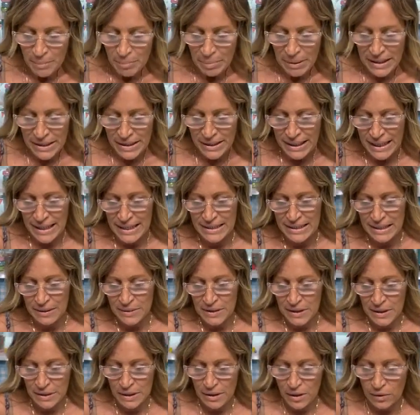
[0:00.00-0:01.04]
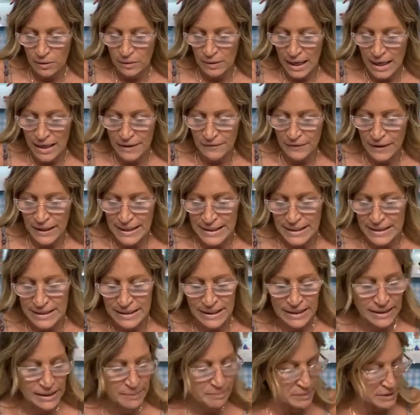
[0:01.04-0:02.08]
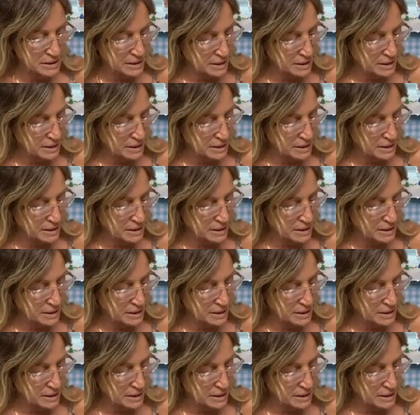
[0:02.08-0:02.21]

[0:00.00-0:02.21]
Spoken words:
But you guys, I was going to go live last night